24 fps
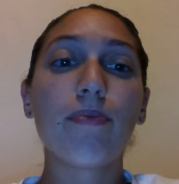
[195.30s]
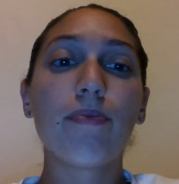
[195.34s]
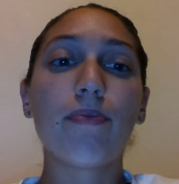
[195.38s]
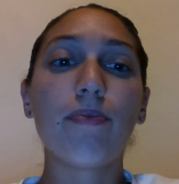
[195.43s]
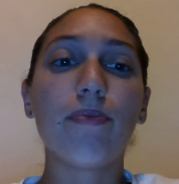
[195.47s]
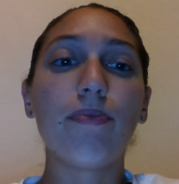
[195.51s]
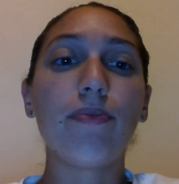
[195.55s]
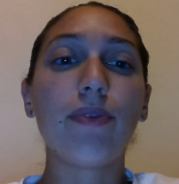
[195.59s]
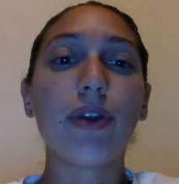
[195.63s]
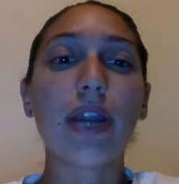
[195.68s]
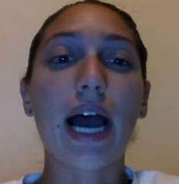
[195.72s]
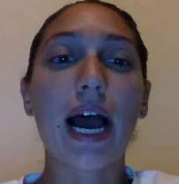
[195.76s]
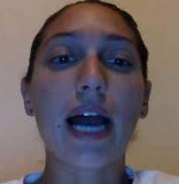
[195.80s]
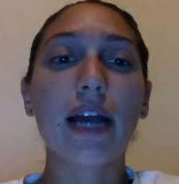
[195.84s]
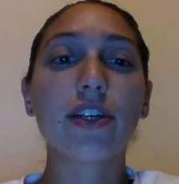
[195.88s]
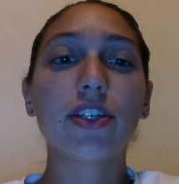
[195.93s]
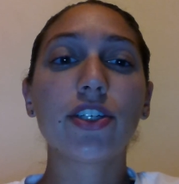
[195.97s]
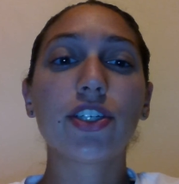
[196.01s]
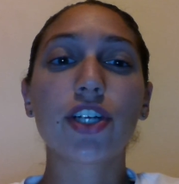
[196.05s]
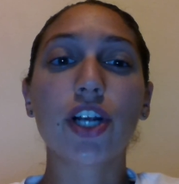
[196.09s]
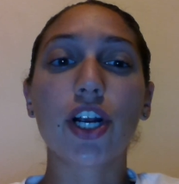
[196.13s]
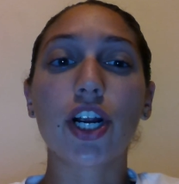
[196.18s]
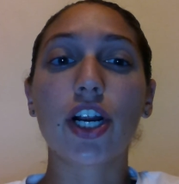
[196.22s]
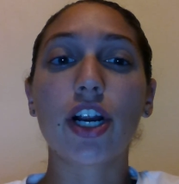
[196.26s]
not
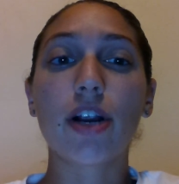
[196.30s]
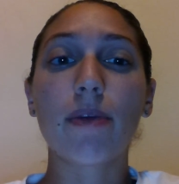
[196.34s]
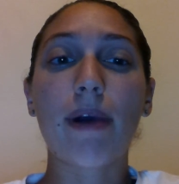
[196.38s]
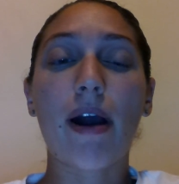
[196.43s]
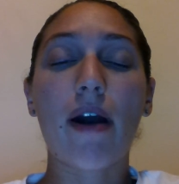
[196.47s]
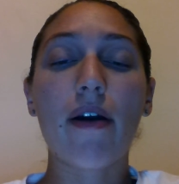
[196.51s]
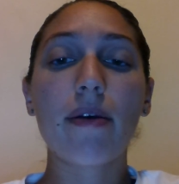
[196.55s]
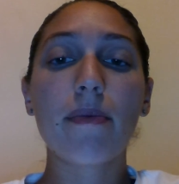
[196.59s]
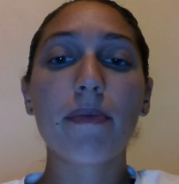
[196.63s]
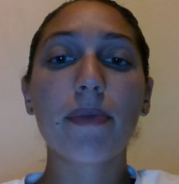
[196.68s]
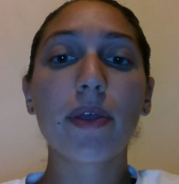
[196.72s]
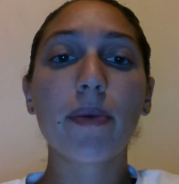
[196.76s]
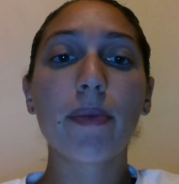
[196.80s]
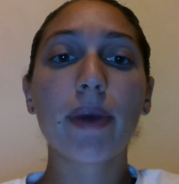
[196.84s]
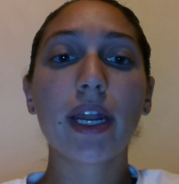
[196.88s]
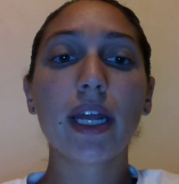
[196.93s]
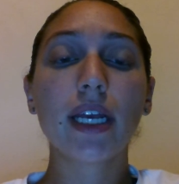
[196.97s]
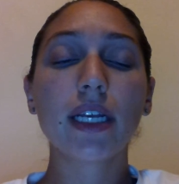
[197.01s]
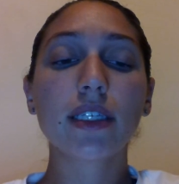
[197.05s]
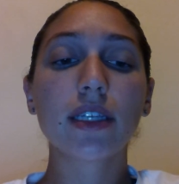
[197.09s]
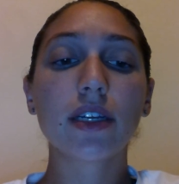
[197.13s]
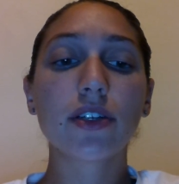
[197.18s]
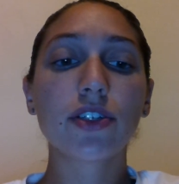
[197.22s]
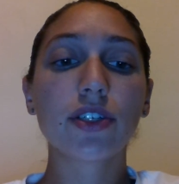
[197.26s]
sure about
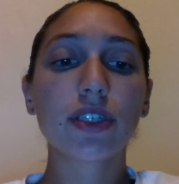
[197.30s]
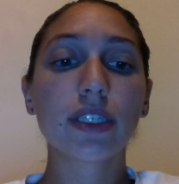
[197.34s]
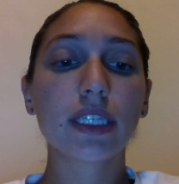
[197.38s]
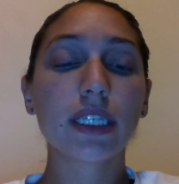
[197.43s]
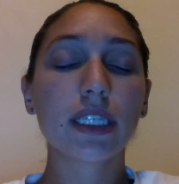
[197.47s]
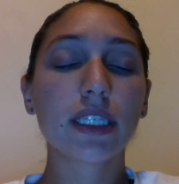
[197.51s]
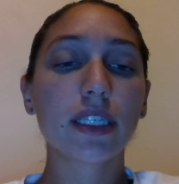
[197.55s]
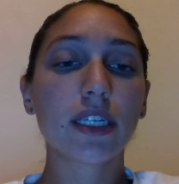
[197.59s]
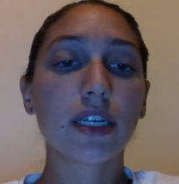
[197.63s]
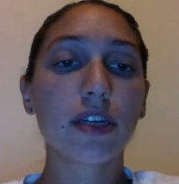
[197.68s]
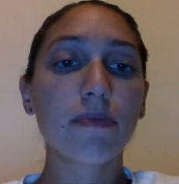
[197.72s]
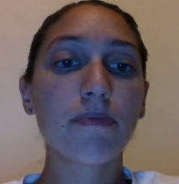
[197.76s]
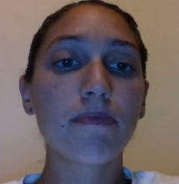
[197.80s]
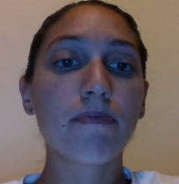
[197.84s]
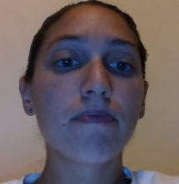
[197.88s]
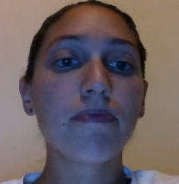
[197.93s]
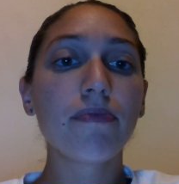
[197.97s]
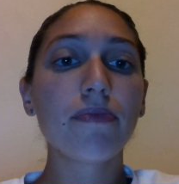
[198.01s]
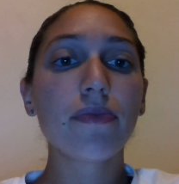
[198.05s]
implementing such a system.